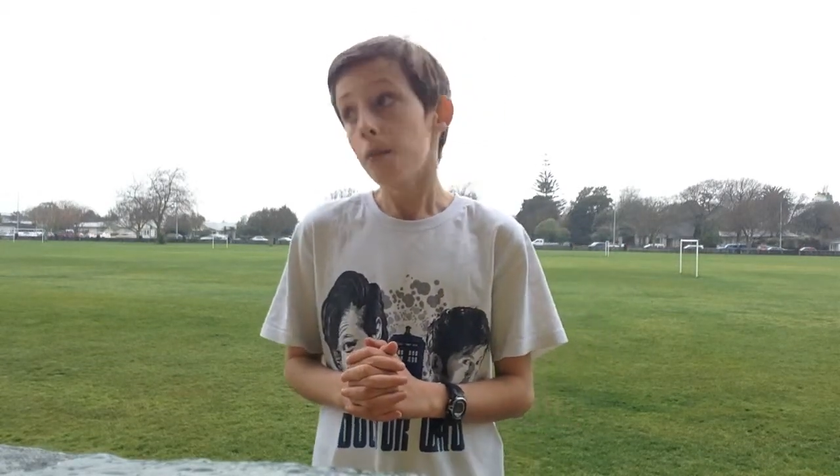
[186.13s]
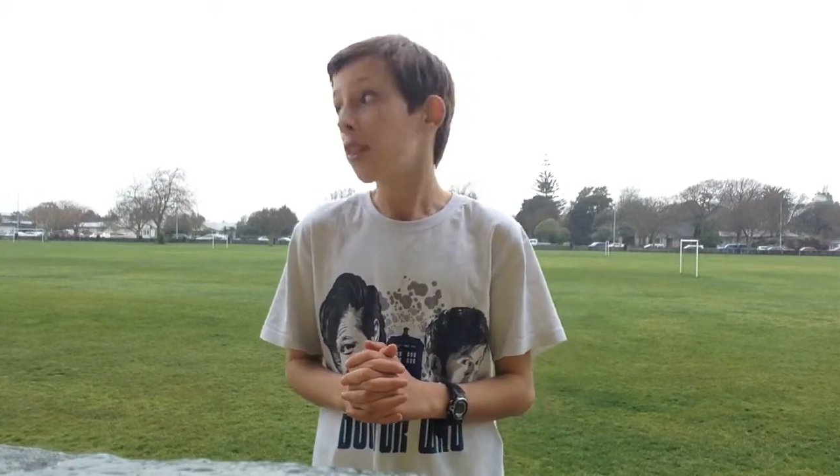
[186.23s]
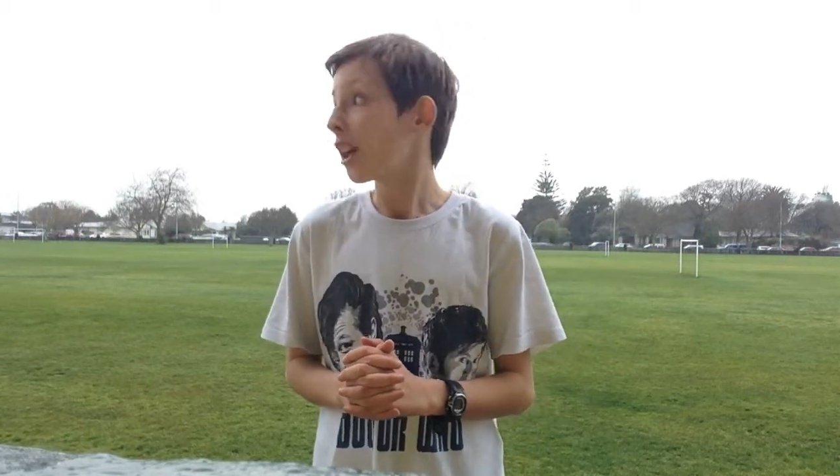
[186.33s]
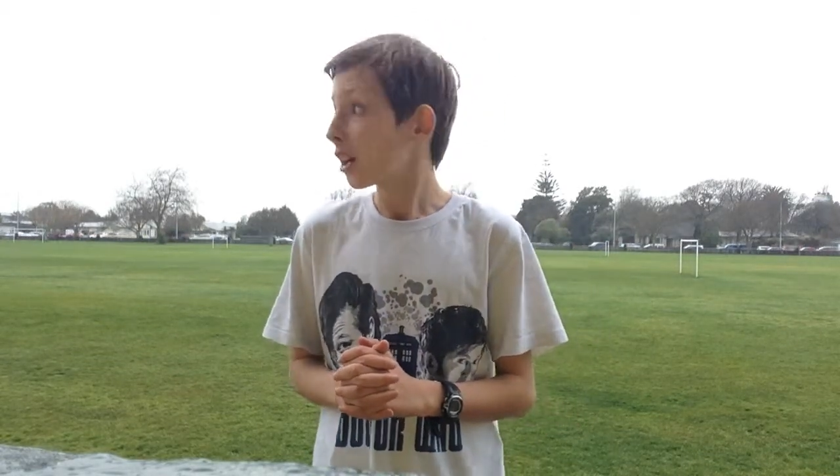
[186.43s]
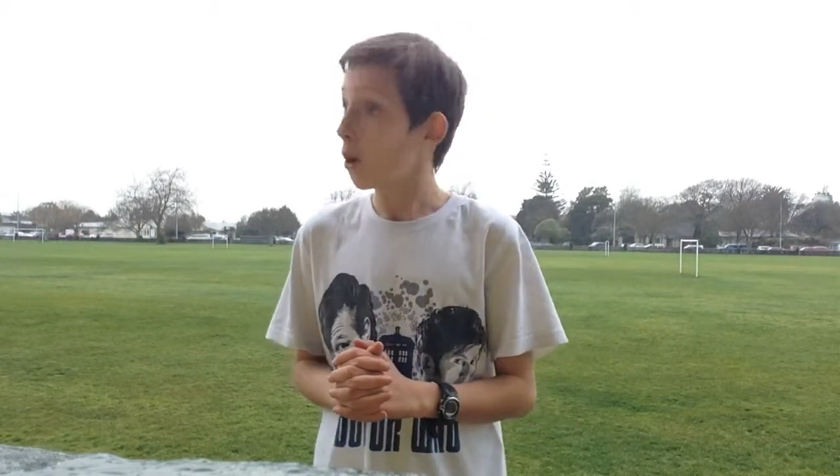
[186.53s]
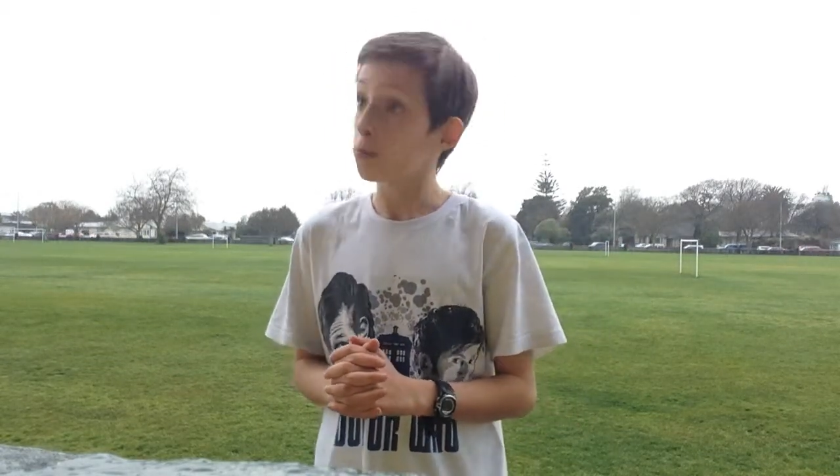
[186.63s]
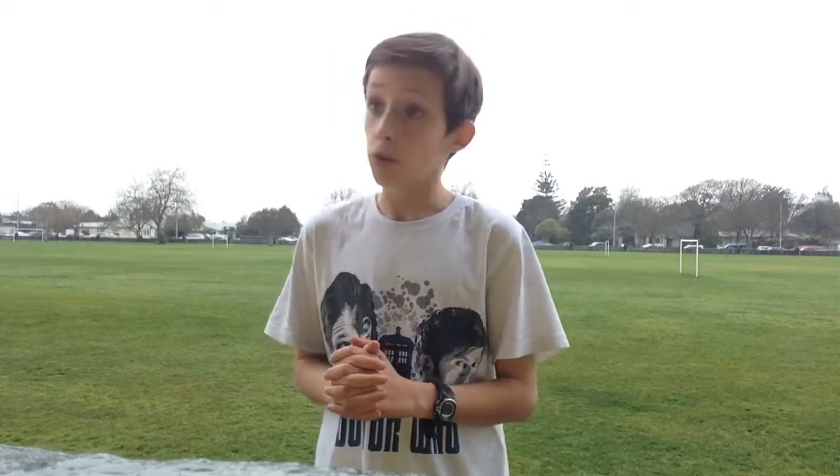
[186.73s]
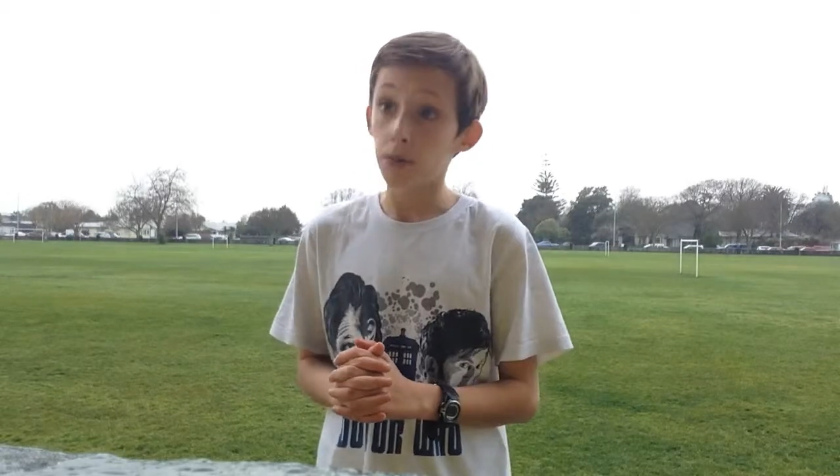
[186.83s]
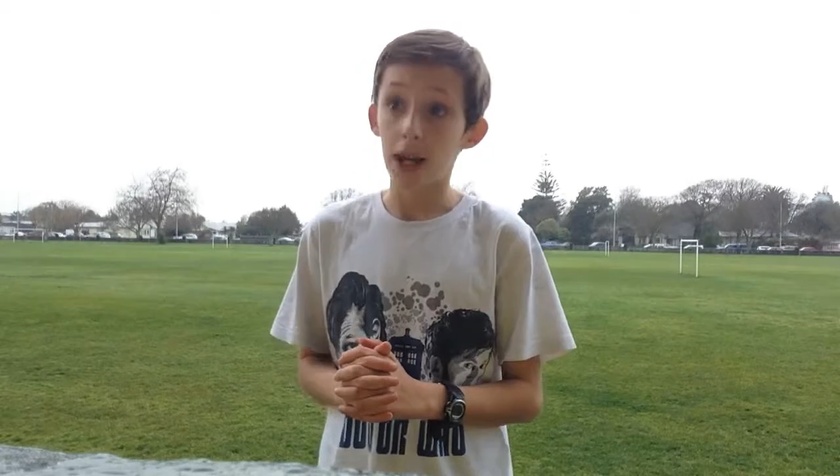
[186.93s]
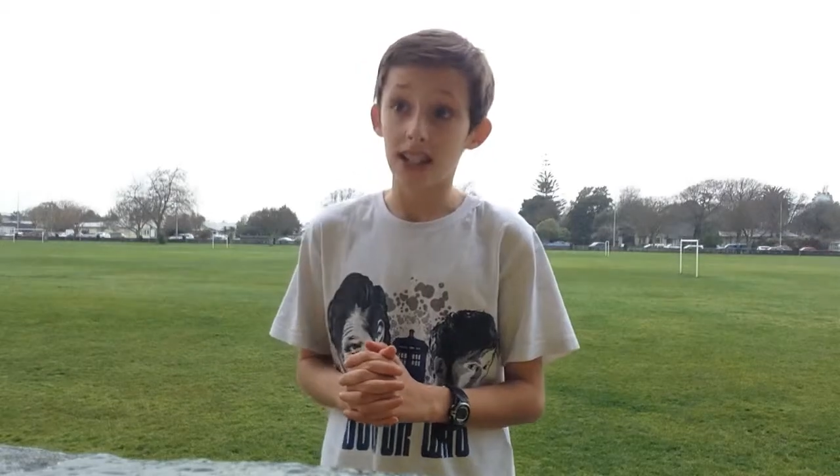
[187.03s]
but then got
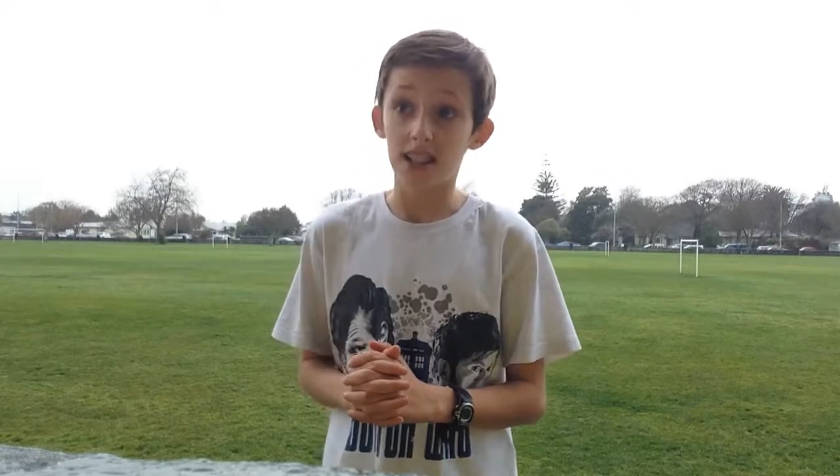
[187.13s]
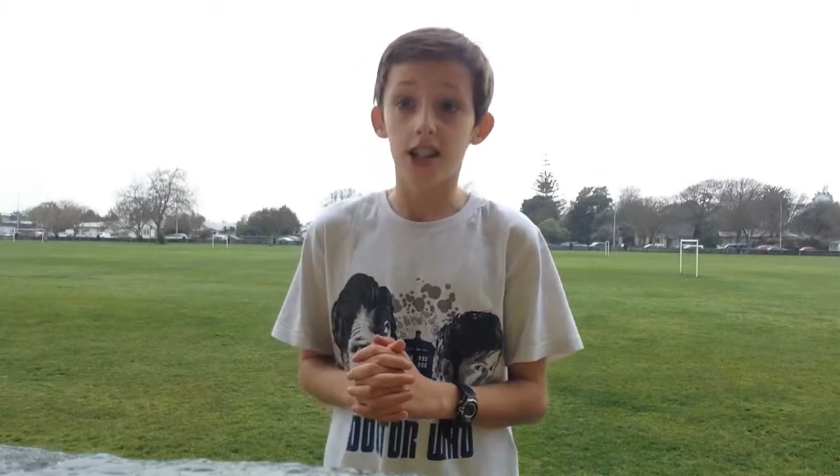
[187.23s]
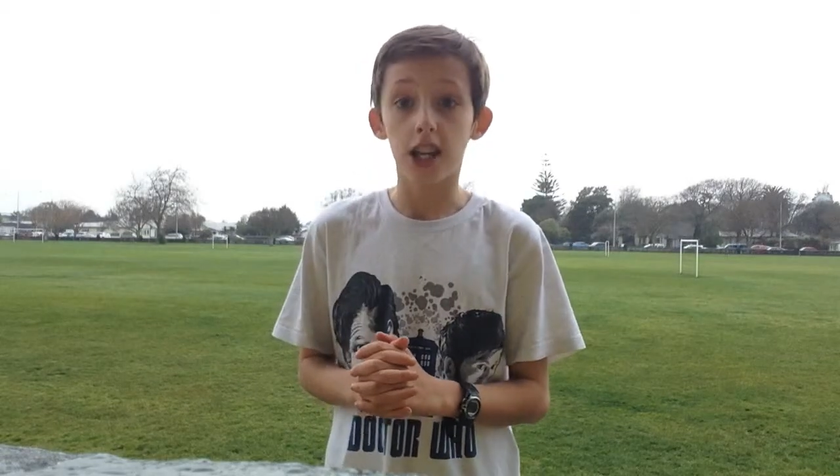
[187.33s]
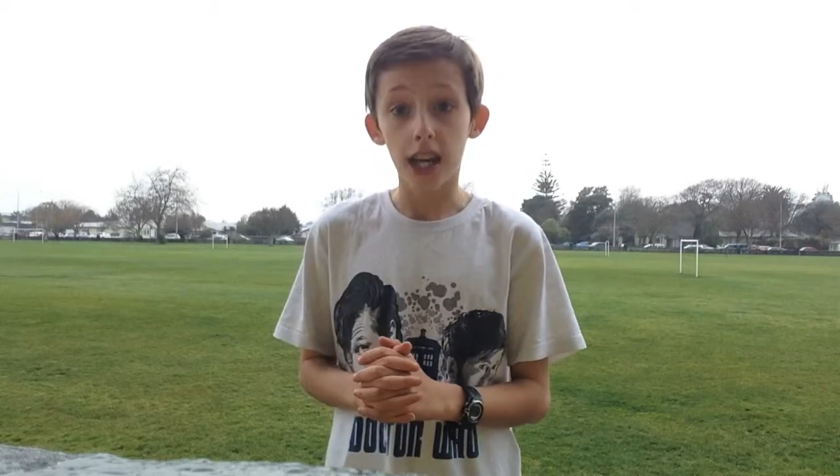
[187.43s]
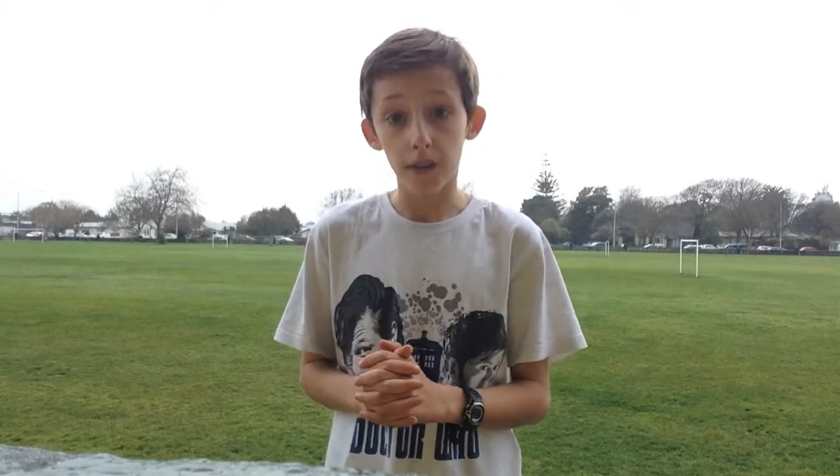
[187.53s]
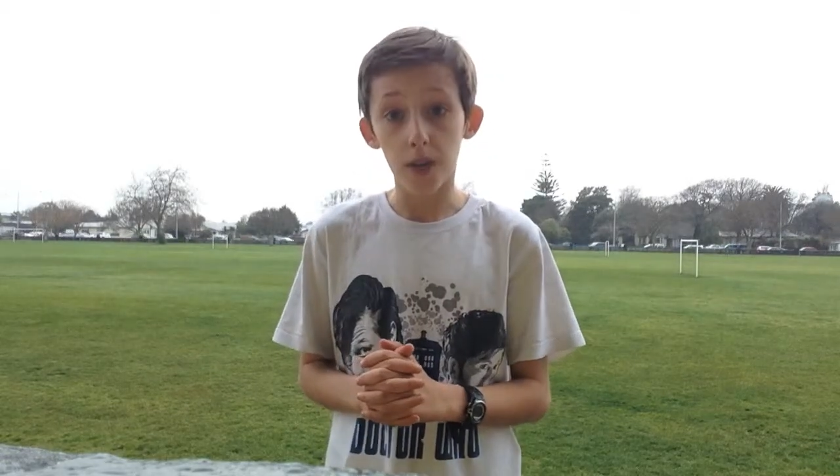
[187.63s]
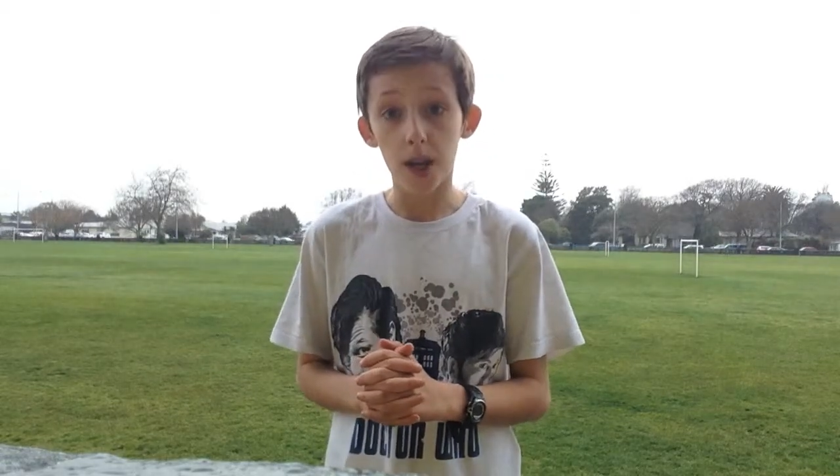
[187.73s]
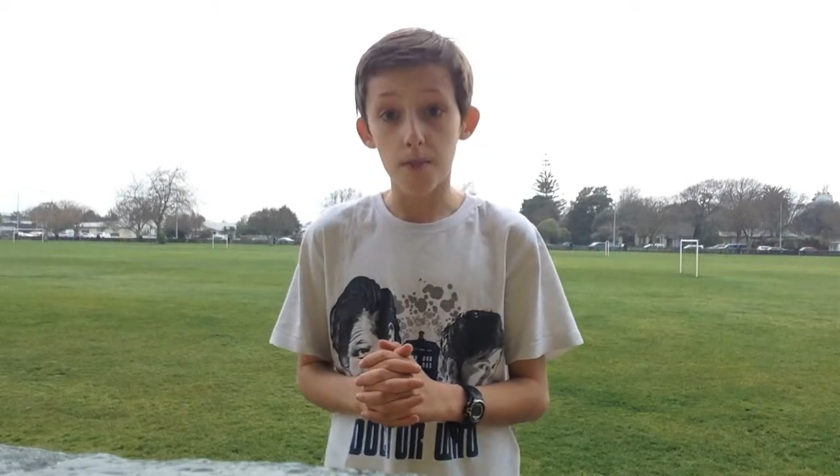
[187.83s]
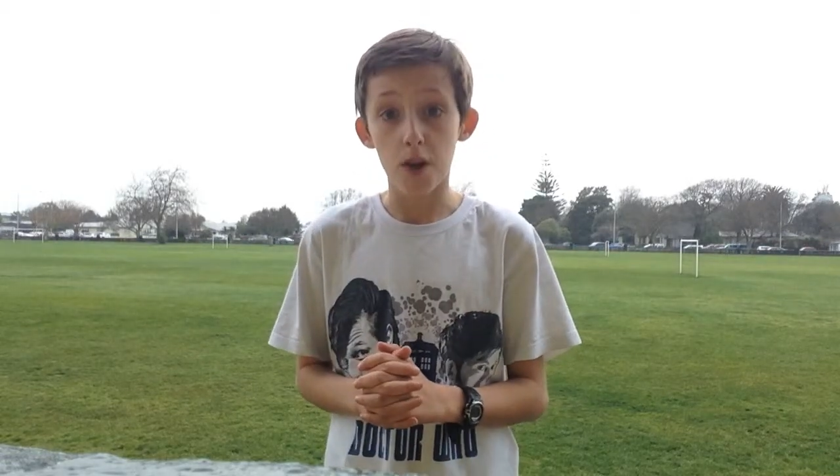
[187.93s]
brought back as a TV